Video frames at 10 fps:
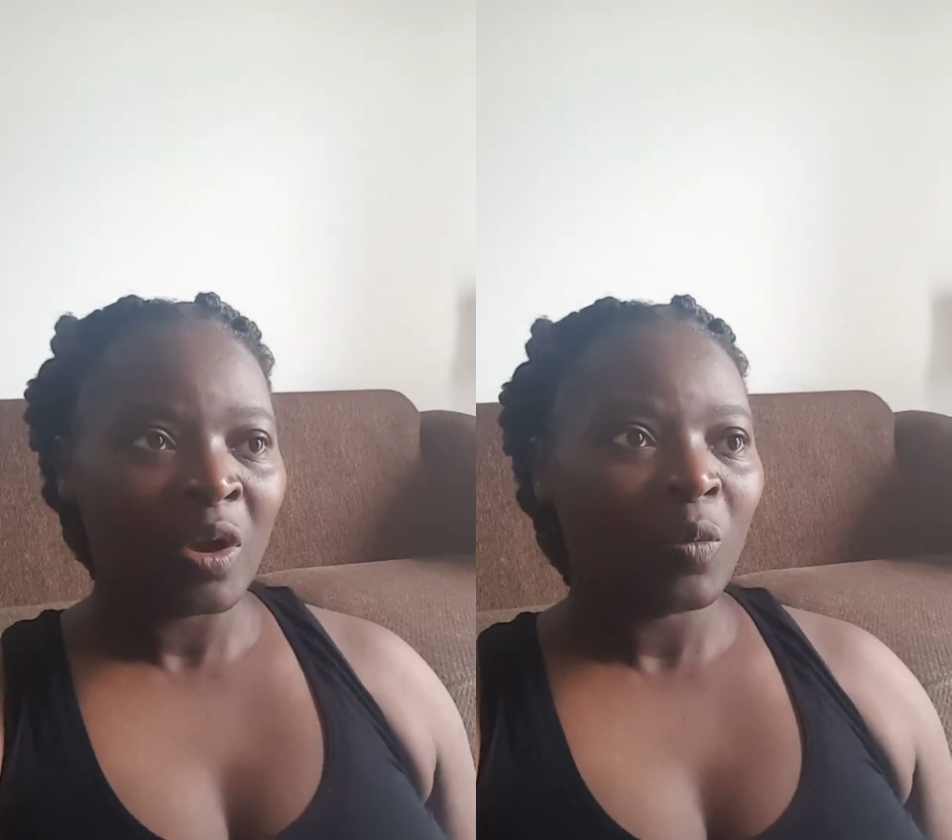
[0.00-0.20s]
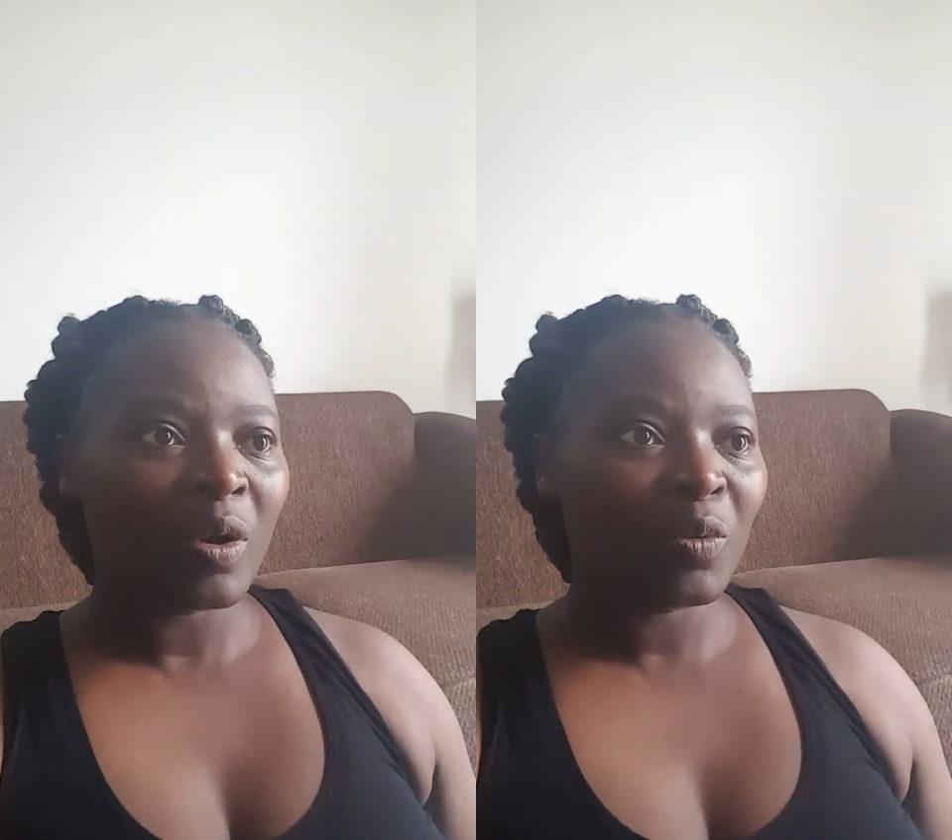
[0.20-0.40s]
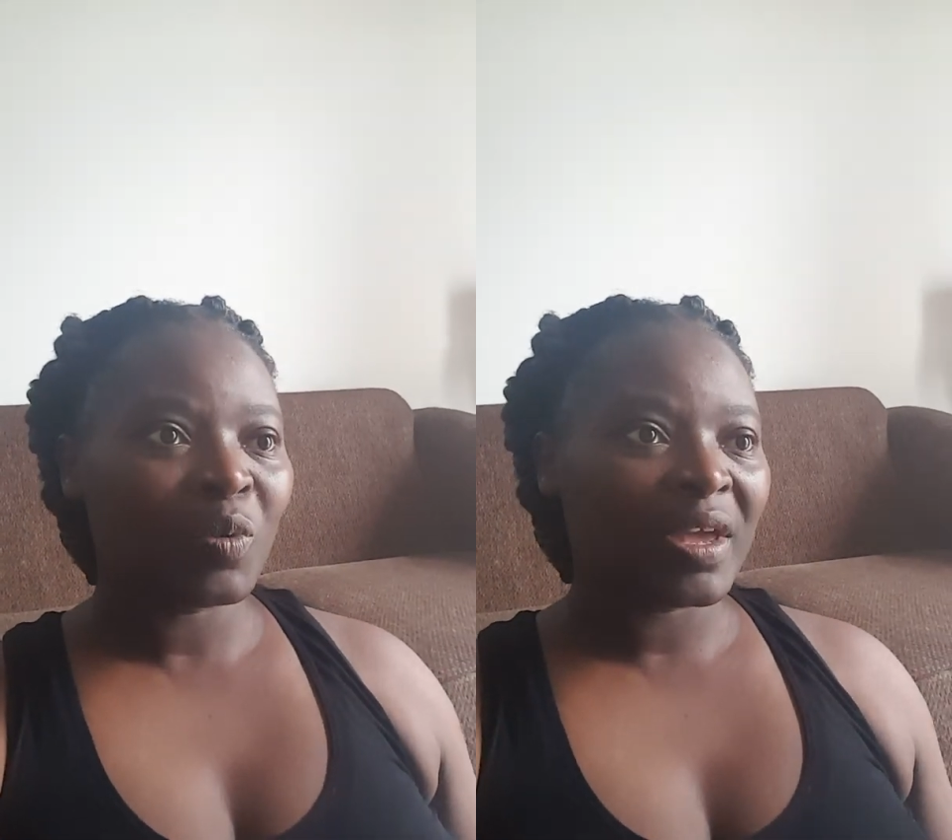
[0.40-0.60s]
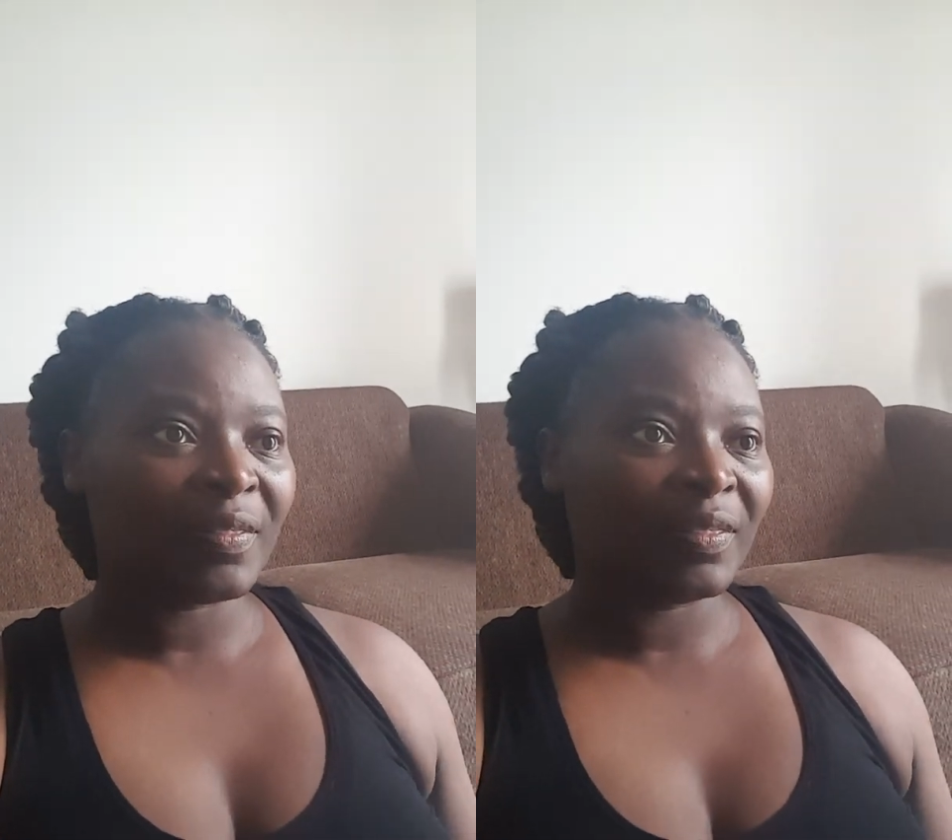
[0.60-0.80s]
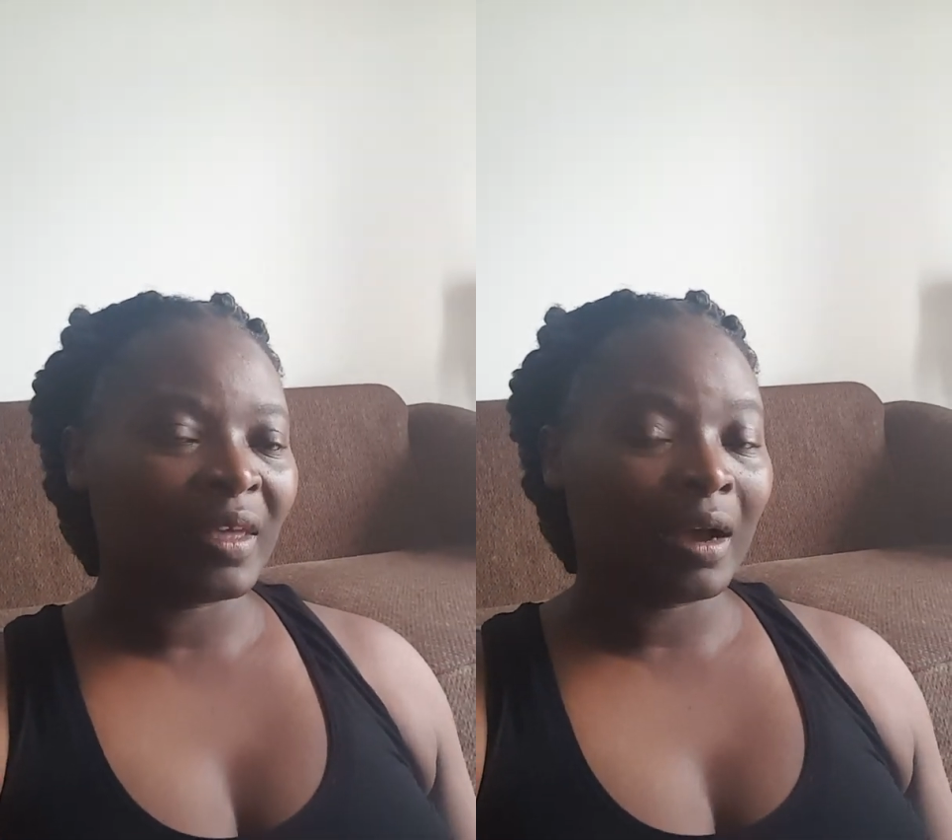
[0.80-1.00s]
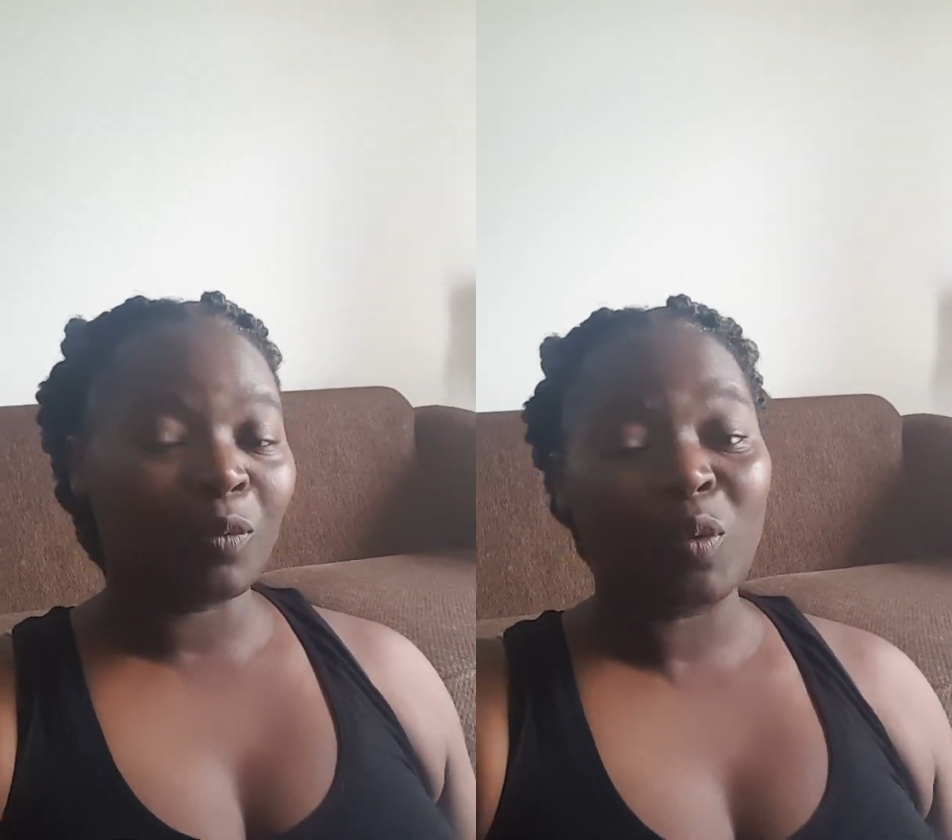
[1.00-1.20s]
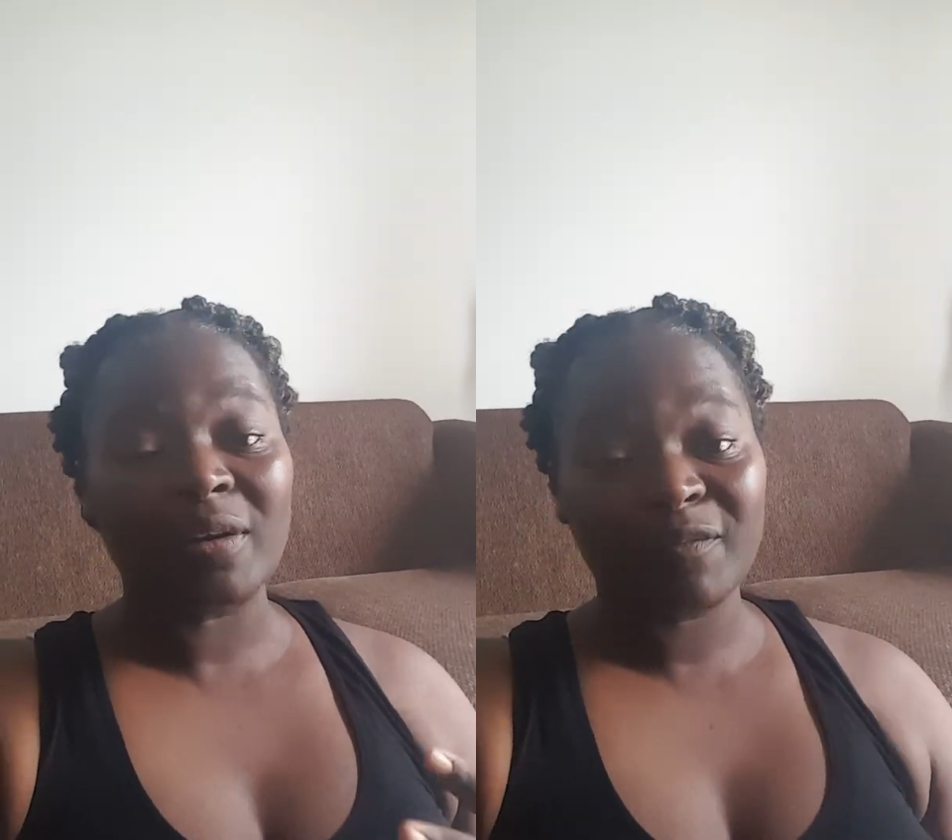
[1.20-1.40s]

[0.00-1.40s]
Well, when one